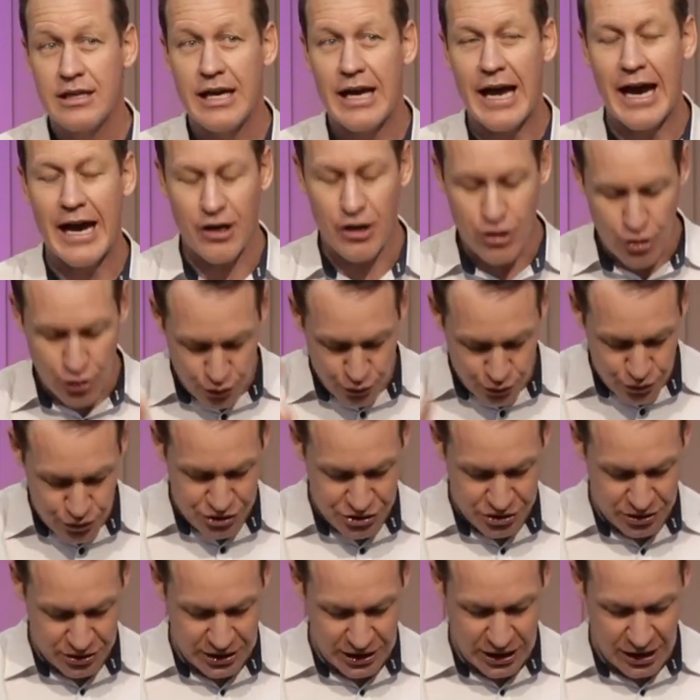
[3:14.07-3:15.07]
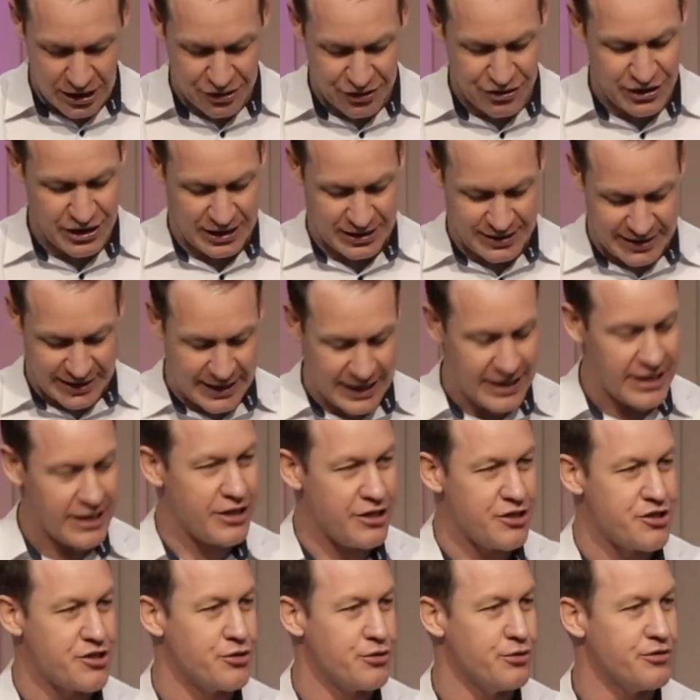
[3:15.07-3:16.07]
And crucially, I think, they are
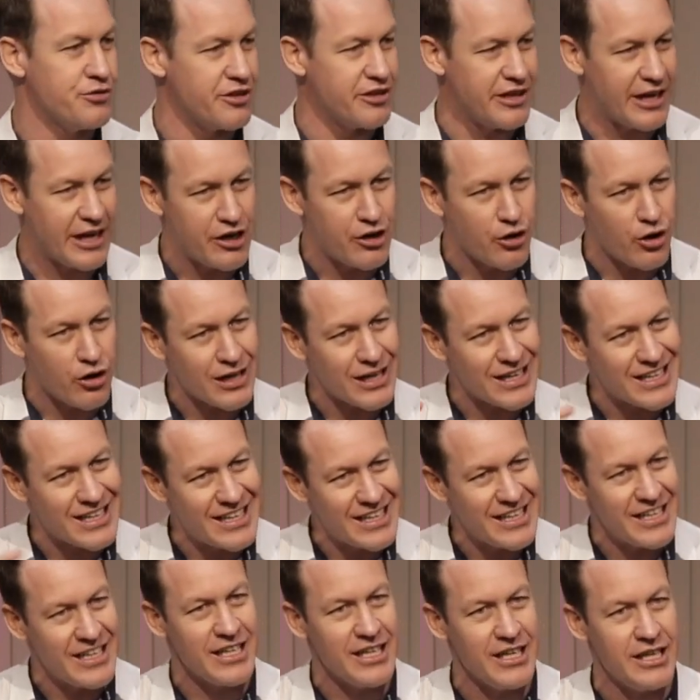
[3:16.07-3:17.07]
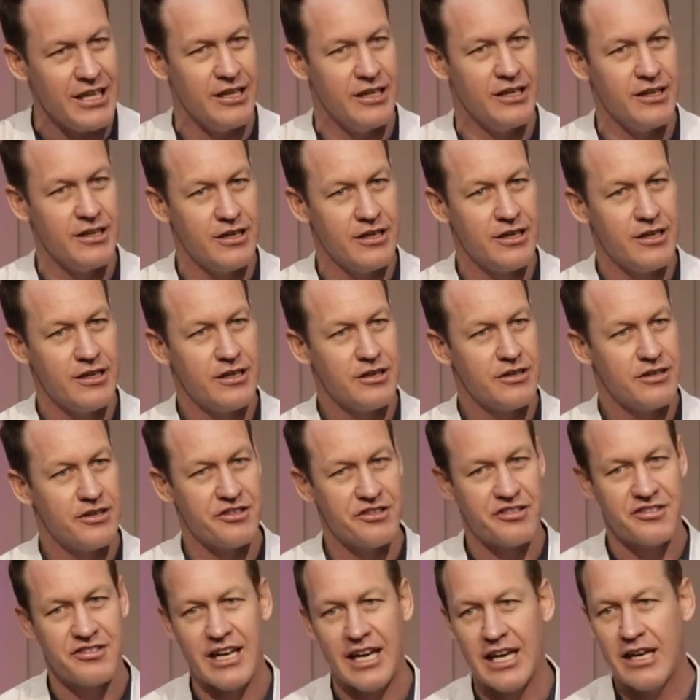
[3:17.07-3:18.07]
issues that are not key to
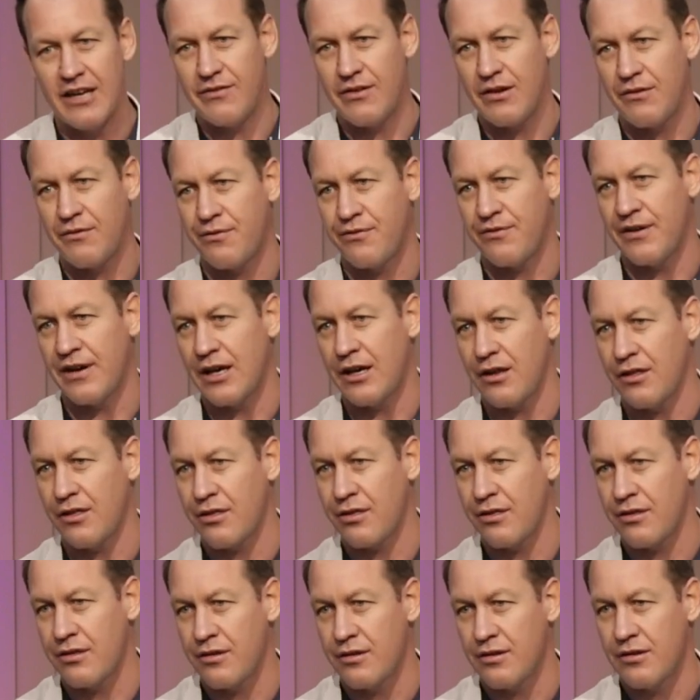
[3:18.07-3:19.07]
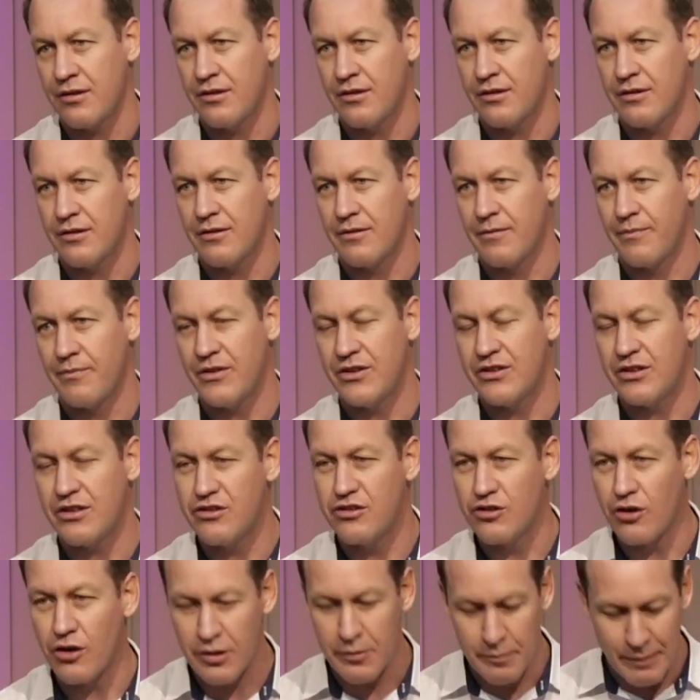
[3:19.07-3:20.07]
saving faith. This is
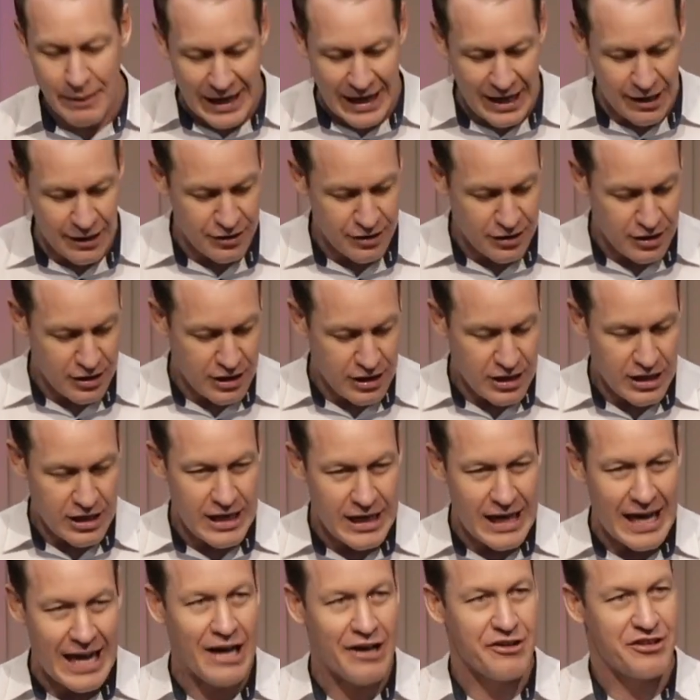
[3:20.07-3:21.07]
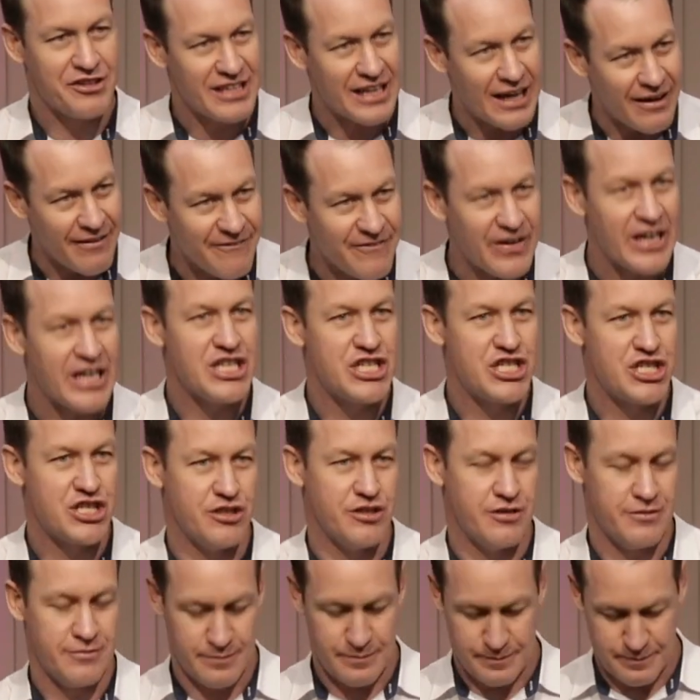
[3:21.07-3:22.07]
not about our
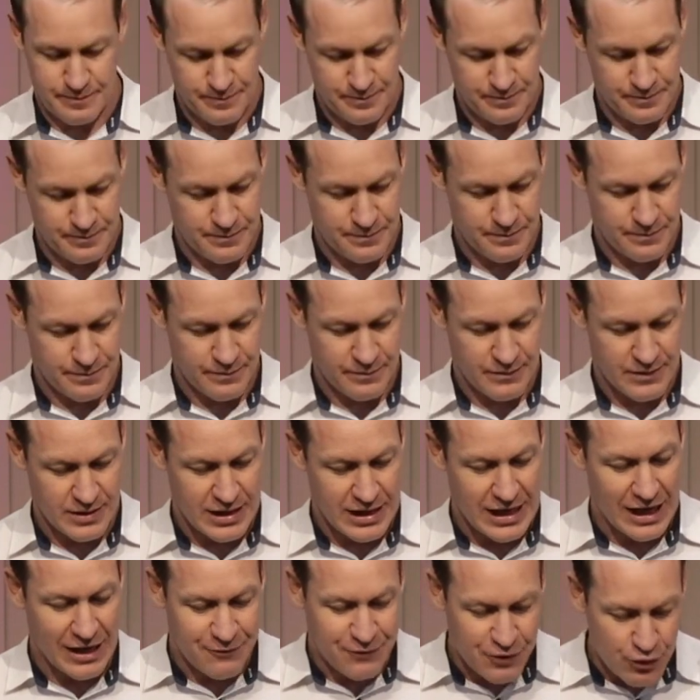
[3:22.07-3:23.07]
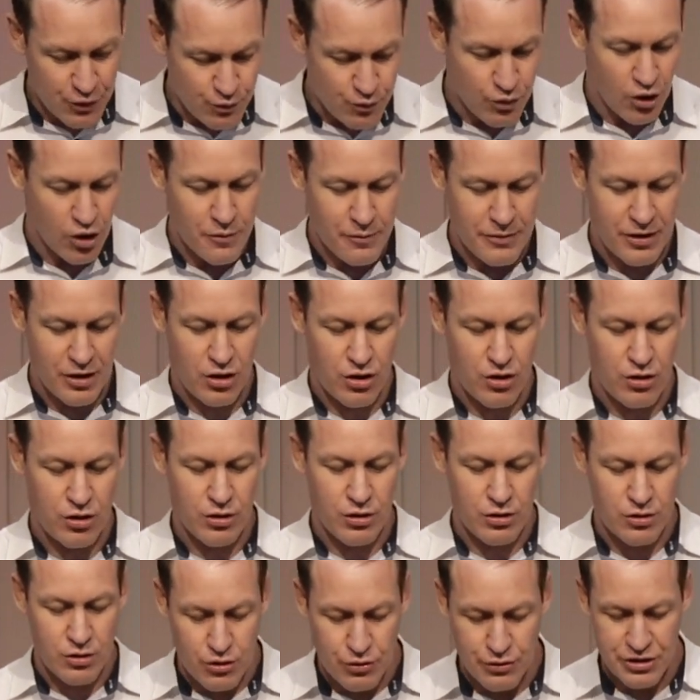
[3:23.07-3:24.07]
salvation. And for the Roman
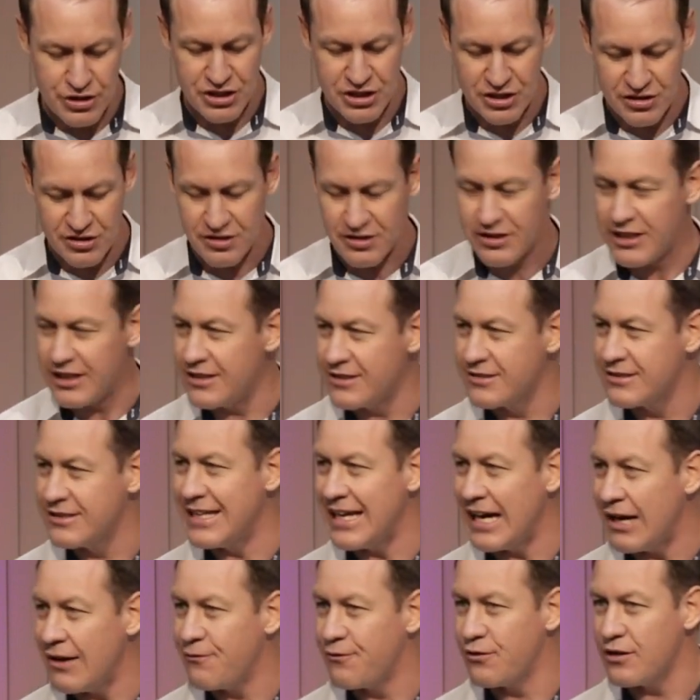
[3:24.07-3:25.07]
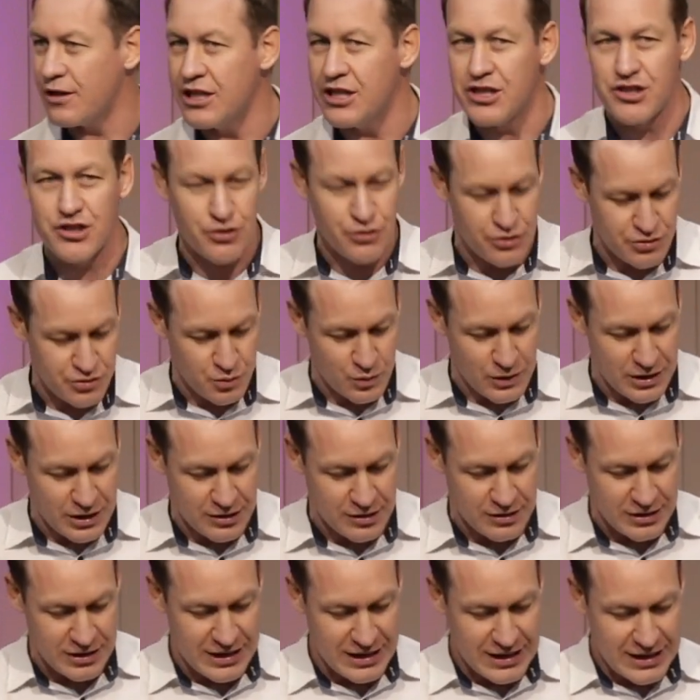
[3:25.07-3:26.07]
Christians, these doubtful issues,
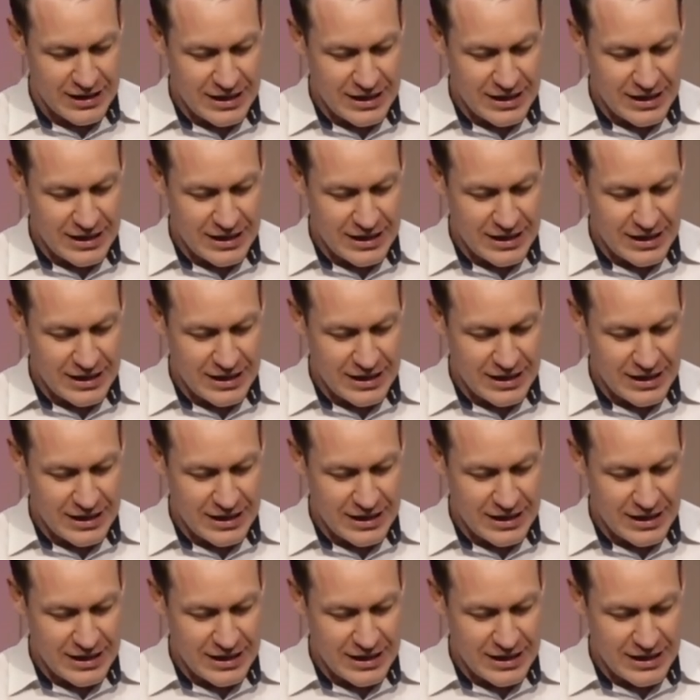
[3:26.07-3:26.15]
well,